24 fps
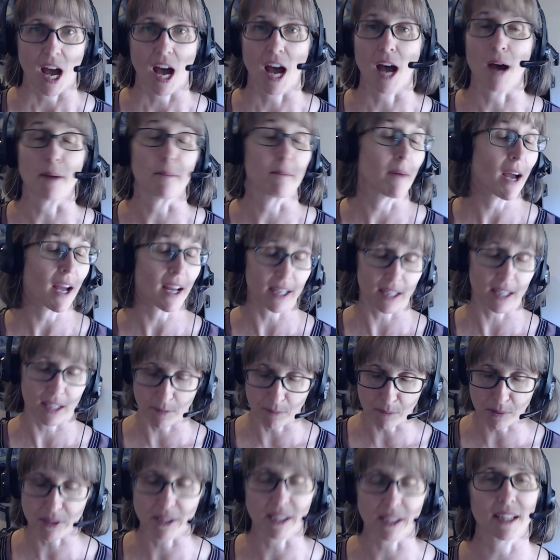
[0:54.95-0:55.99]
Um,
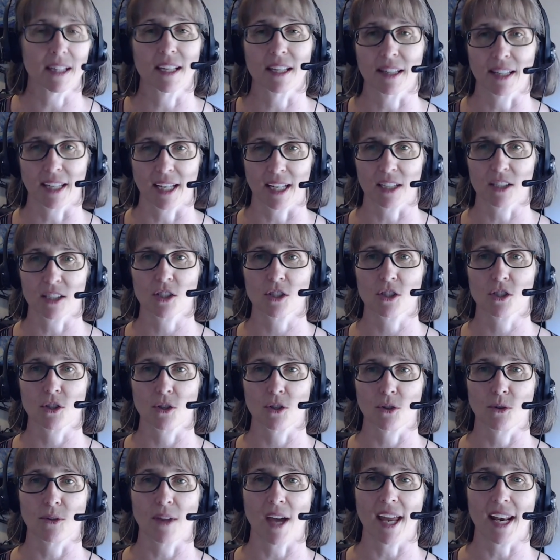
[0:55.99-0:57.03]
completely linked
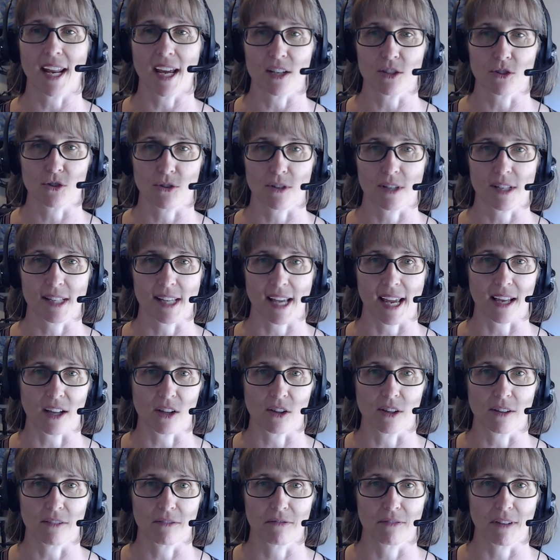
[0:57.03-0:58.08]
to that estrous
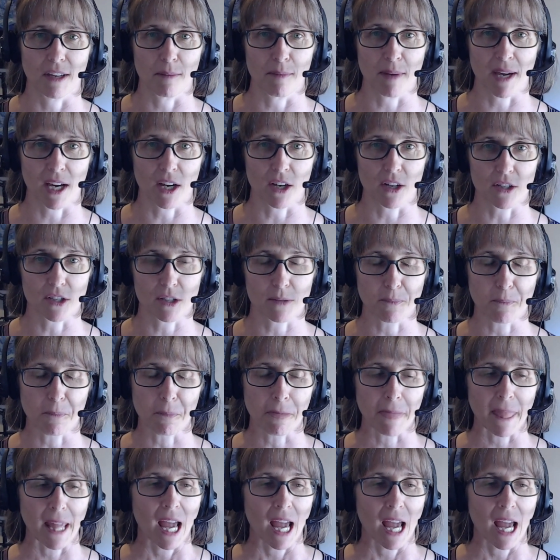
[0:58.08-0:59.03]
cycle of females.